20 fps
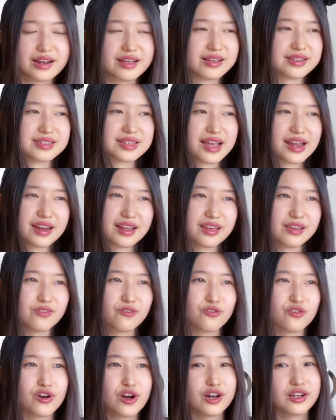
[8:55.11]
exciting
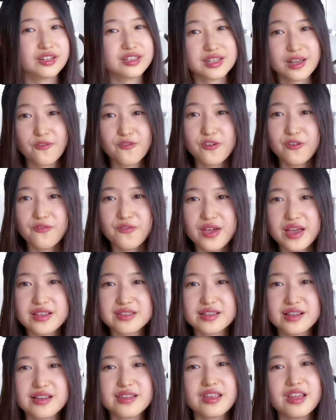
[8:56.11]
for all the Duffy fans
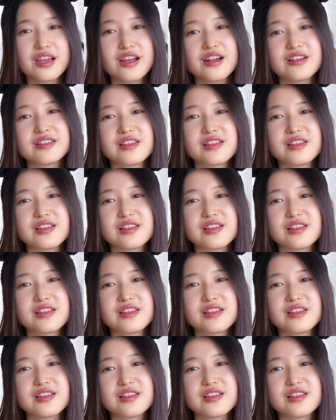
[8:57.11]
out there,